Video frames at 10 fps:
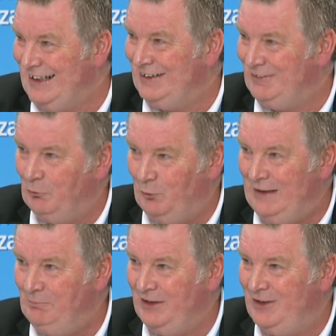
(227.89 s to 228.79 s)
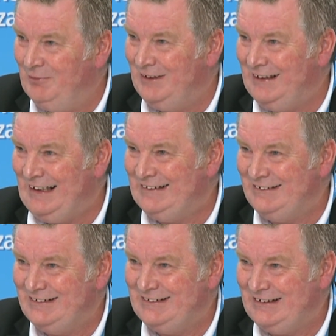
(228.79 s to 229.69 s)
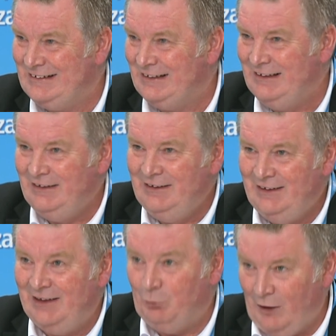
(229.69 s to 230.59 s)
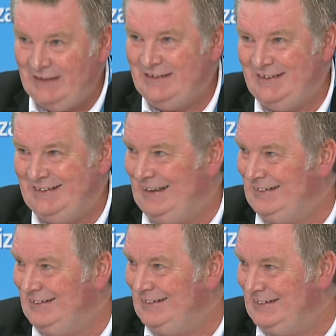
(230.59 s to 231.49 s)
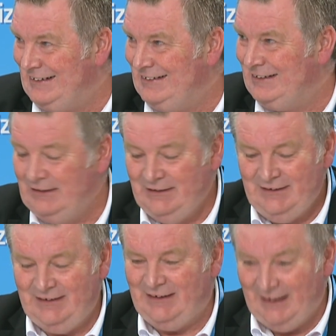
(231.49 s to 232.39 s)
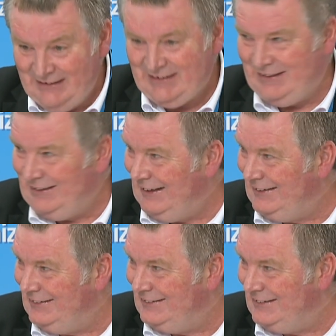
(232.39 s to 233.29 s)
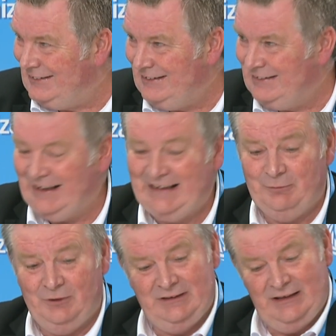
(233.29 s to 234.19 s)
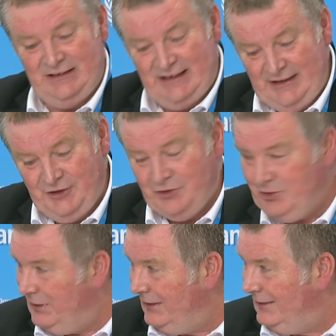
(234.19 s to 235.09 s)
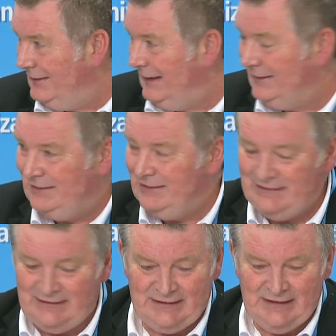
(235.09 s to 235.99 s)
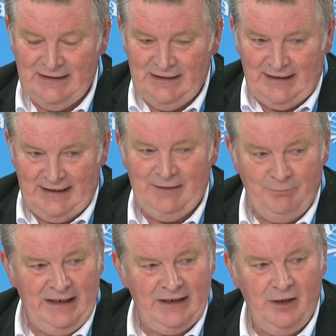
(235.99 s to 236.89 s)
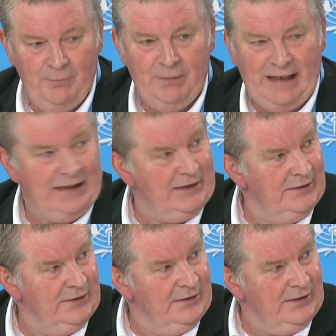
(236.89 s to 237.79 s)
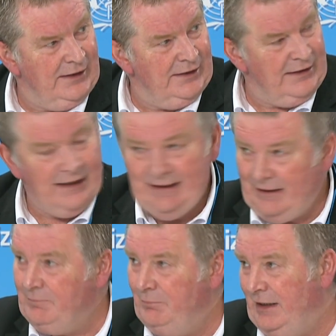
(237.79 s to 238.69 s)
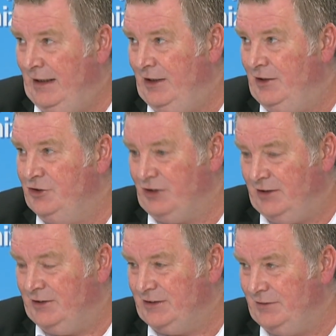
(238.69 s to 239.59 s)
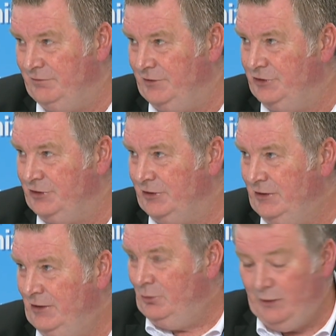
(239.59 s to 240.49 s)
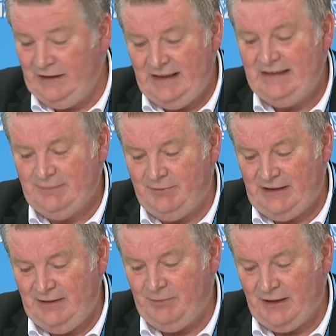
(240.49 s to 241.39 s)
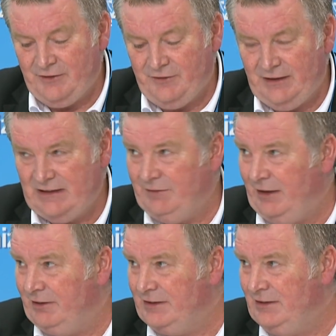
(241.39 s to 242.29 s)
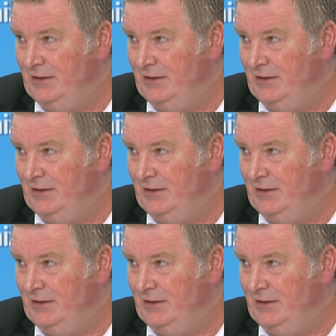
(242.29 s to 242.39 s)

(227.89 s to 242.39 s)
not that will it become a neglected disease? It was a neglected disease, it is a neglected disease, and it will continue to be a neglected disease, and it may come back, and it may shock us in future. We need to keep monitoring this virus.